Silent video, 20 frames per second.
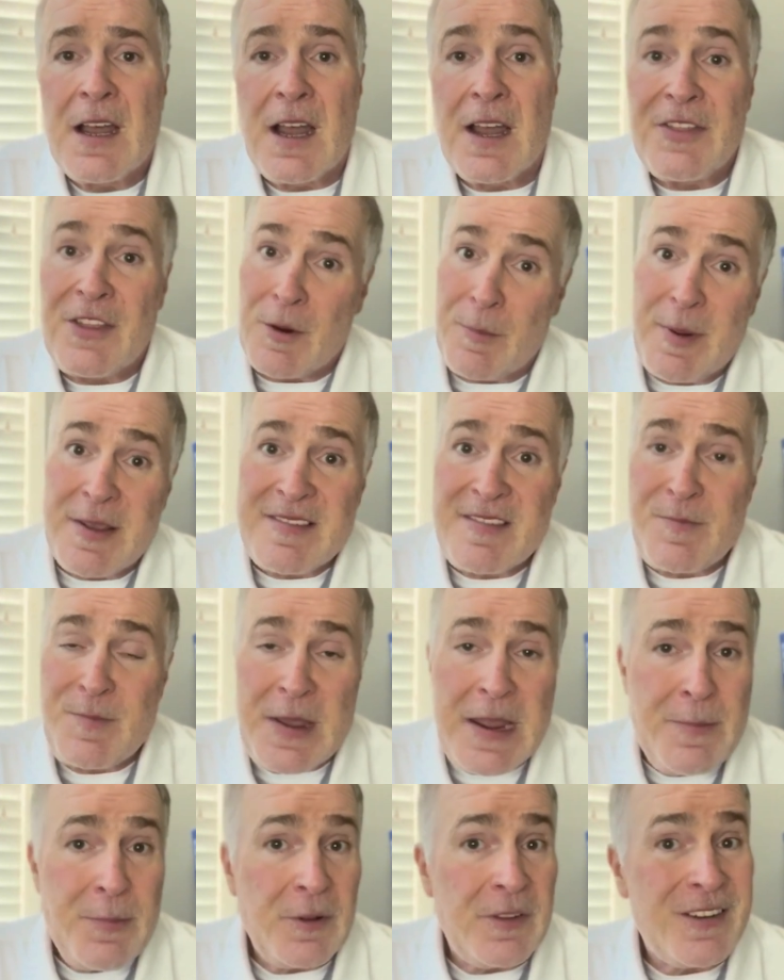they're busy
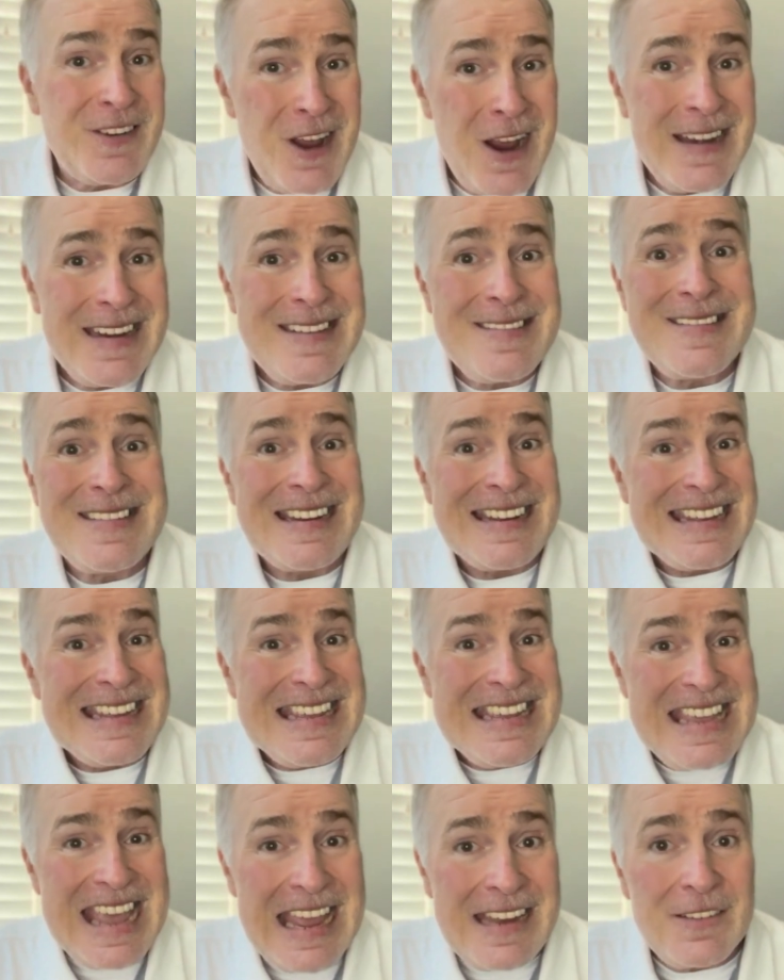people. They're not easy to
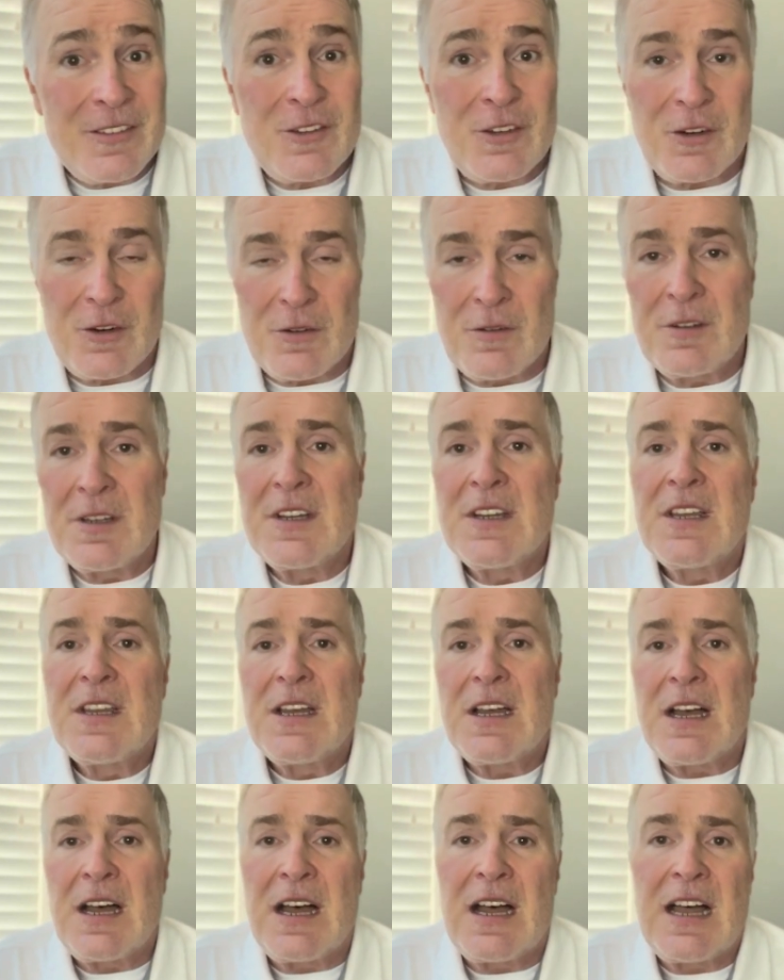get to,
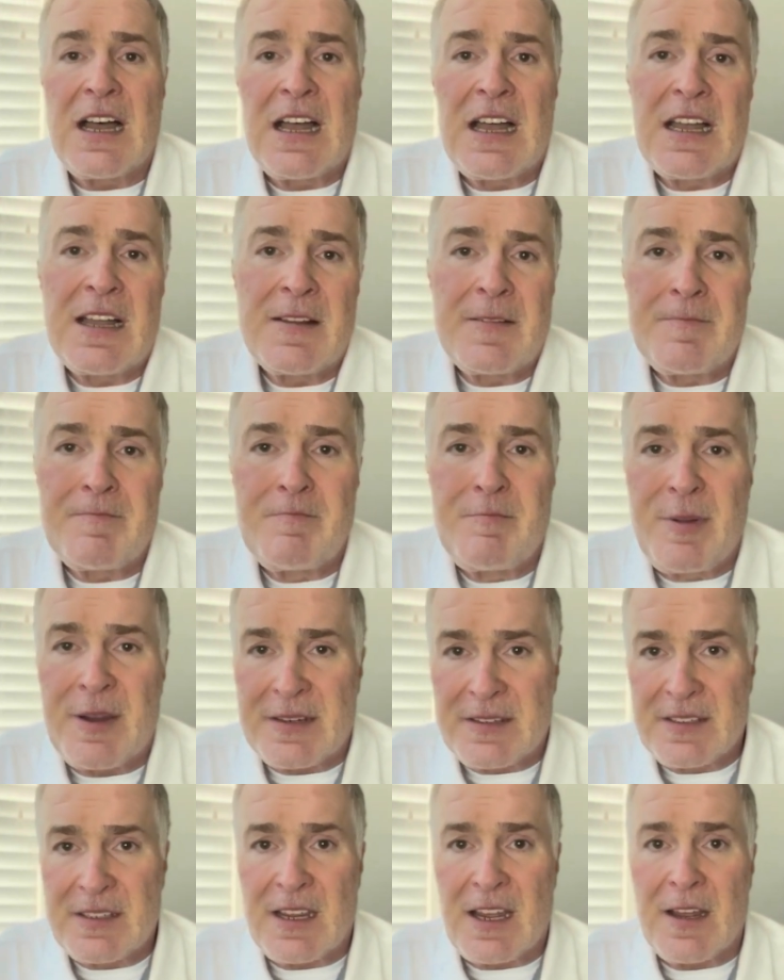
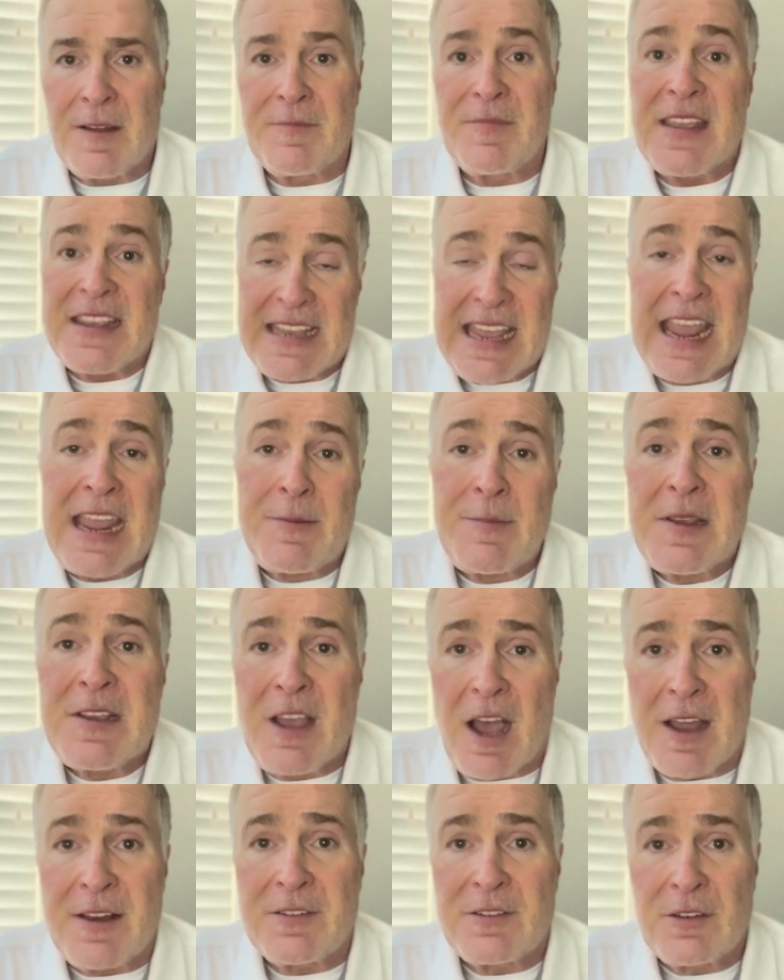but they can be
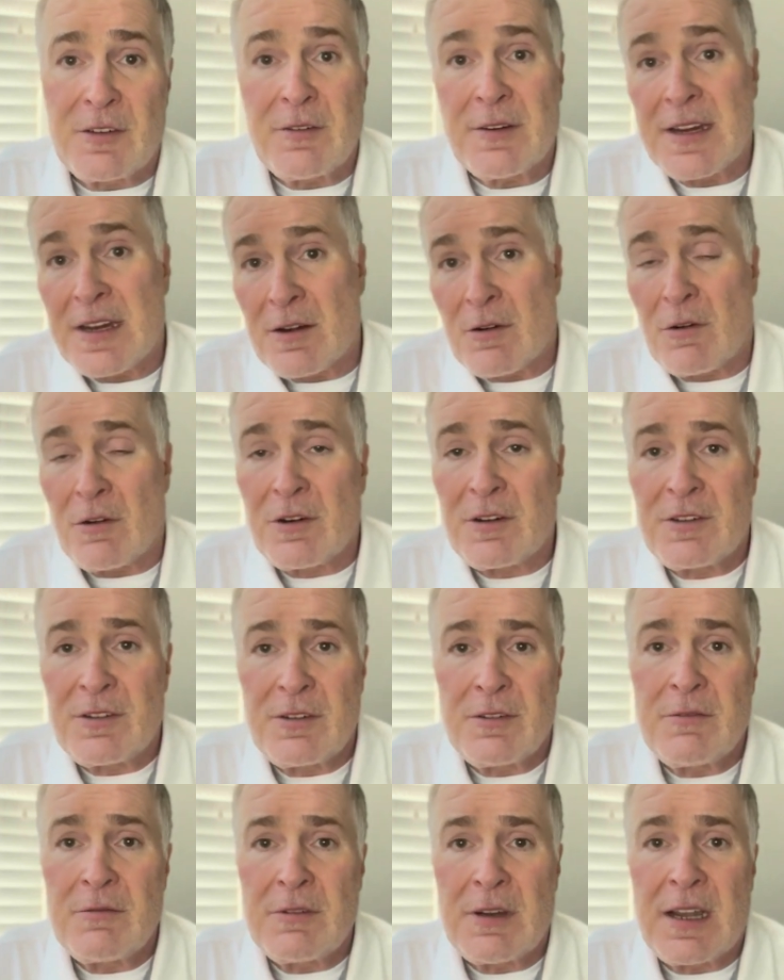gotten to in order
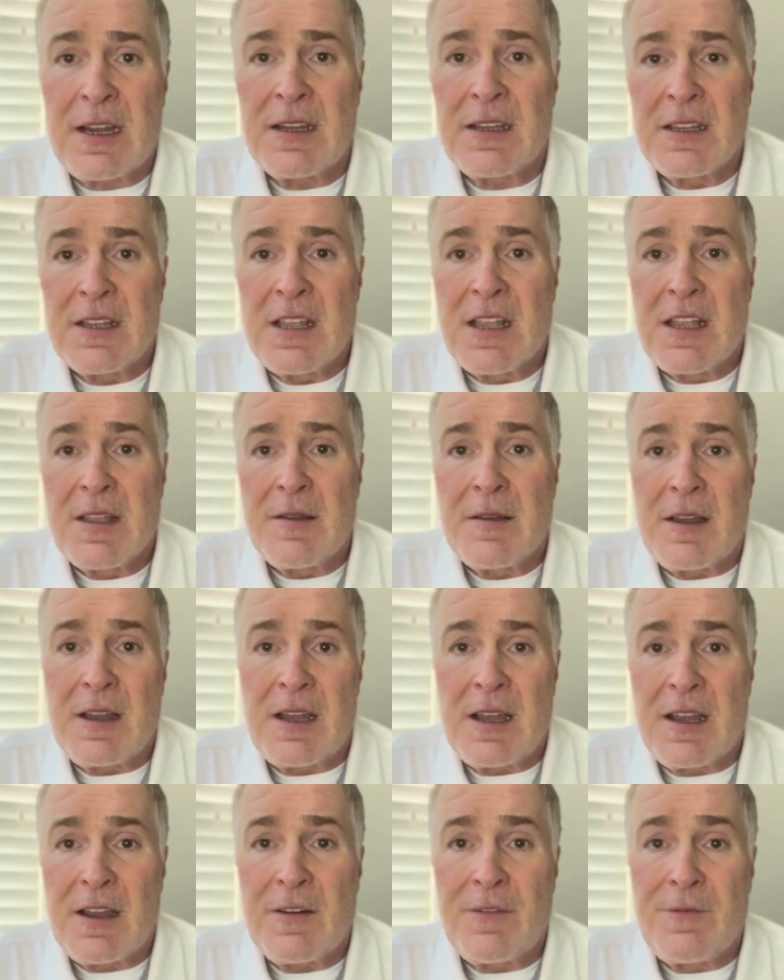to
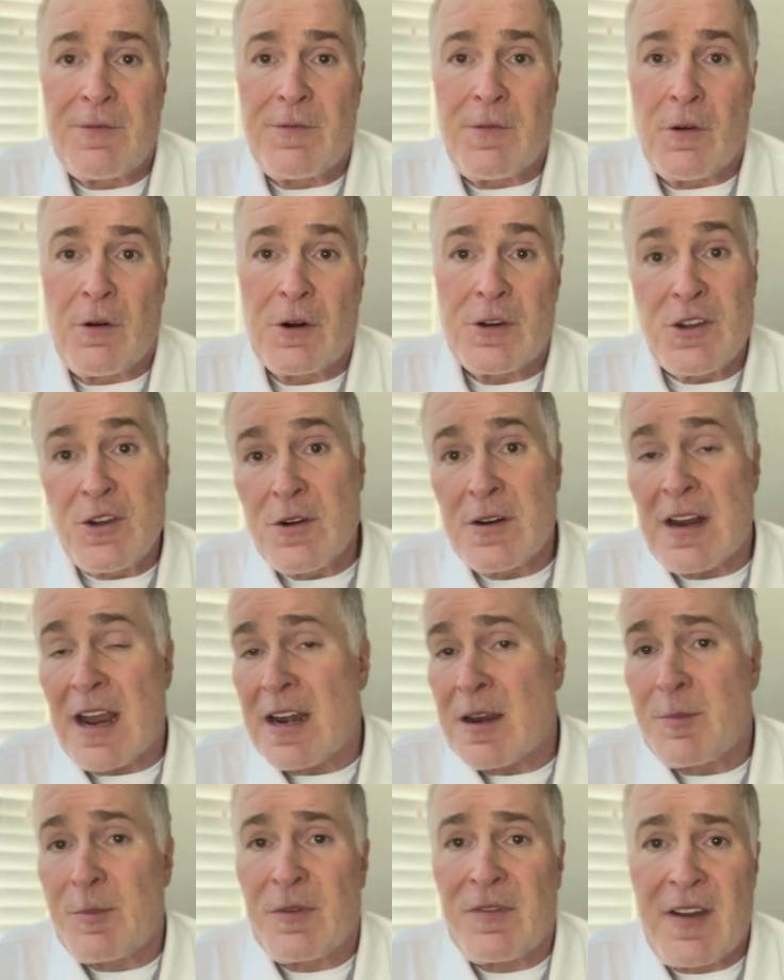for you and I
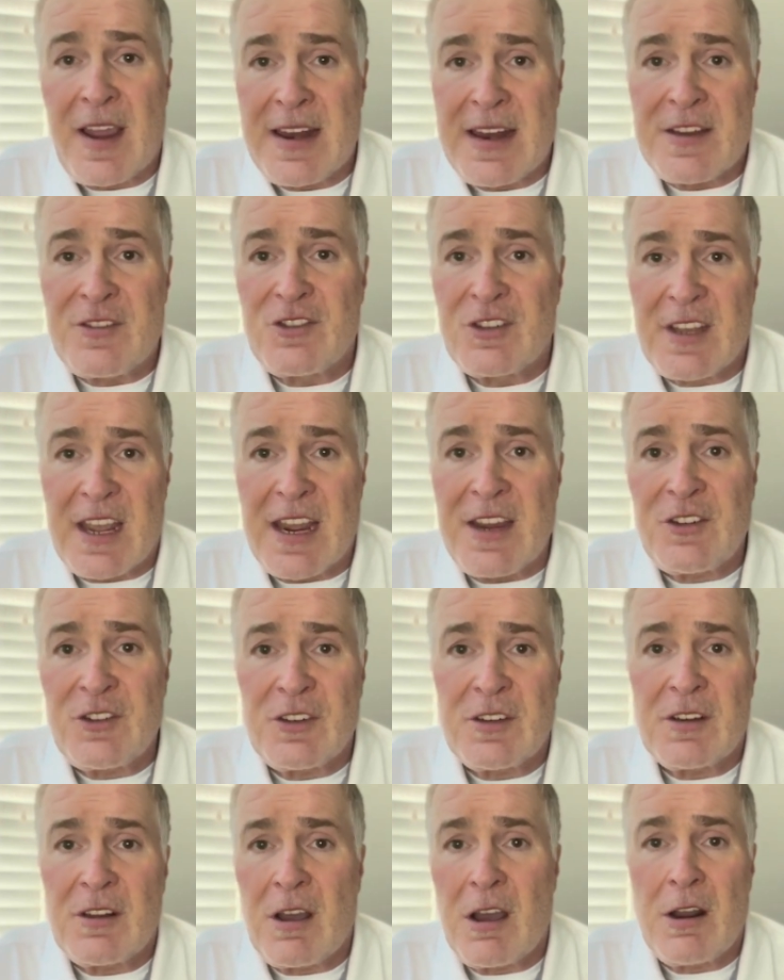to provide
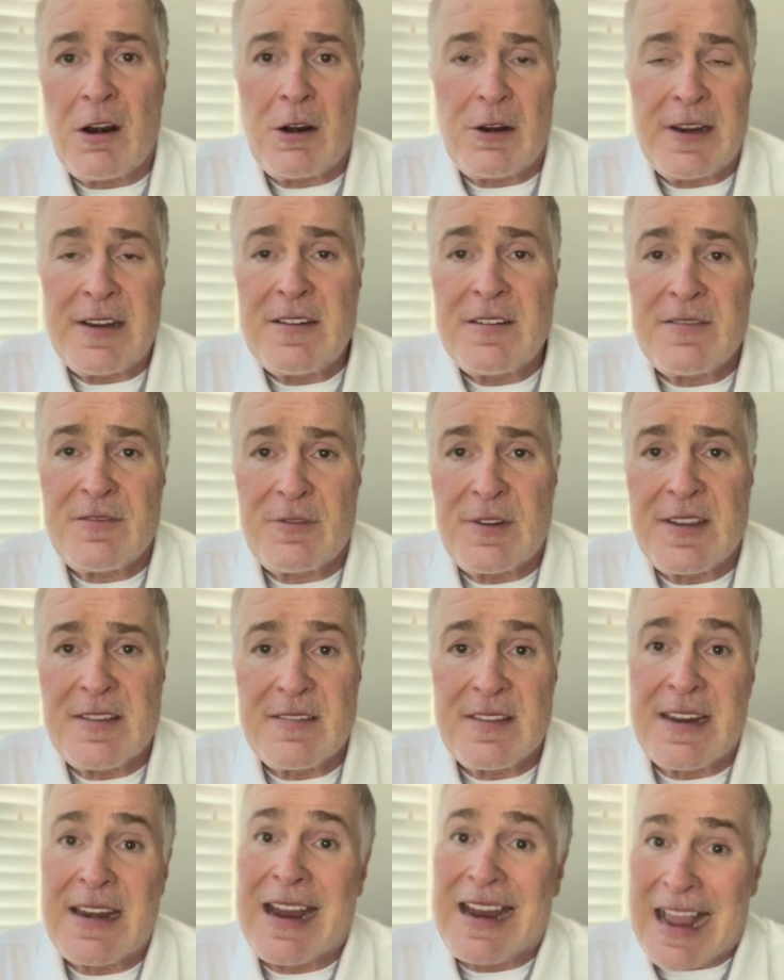education on our industries,
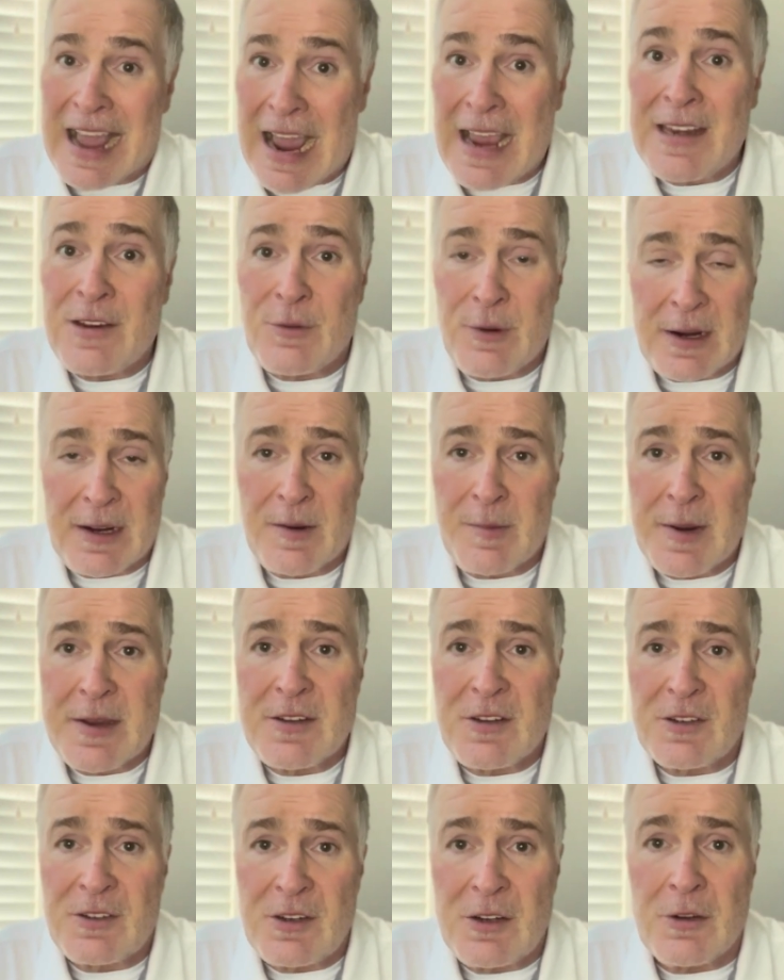and I highly
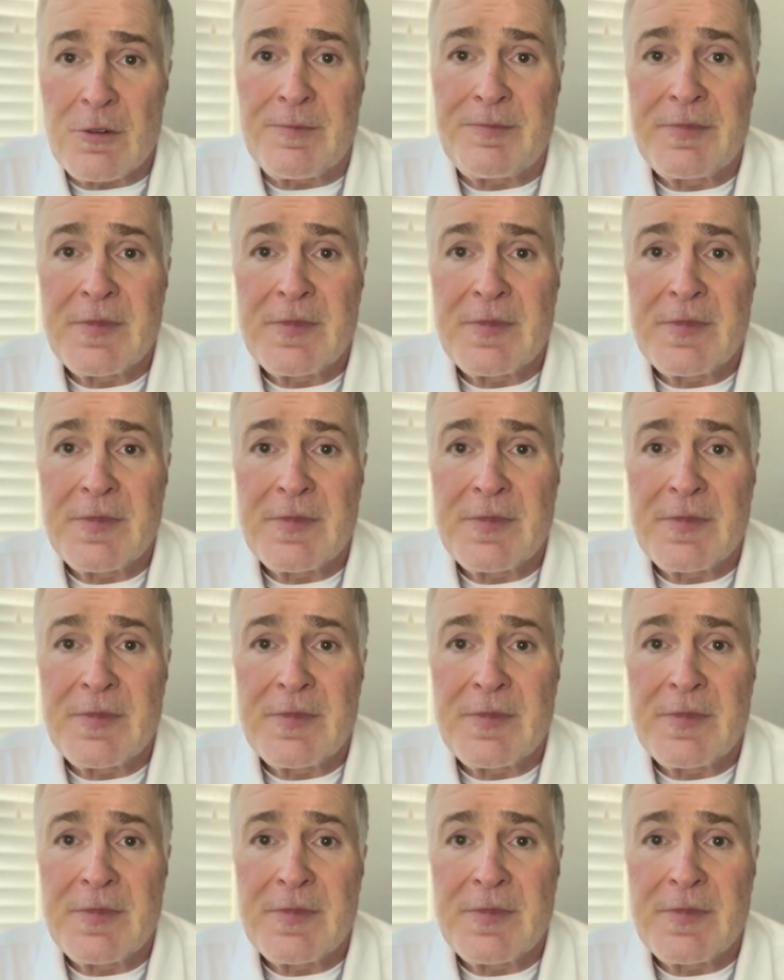recommend you do.